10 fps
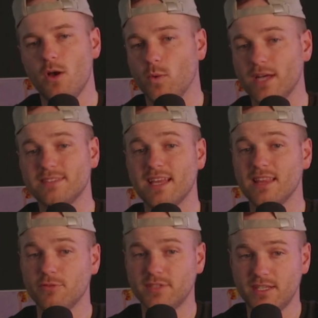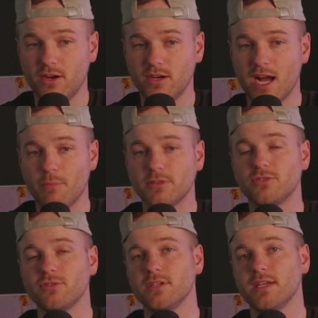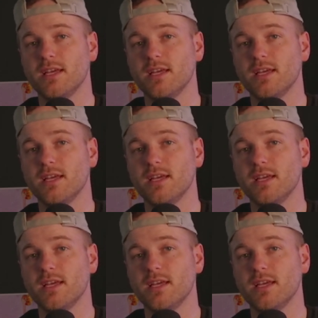When I say level 10 earning opportunity,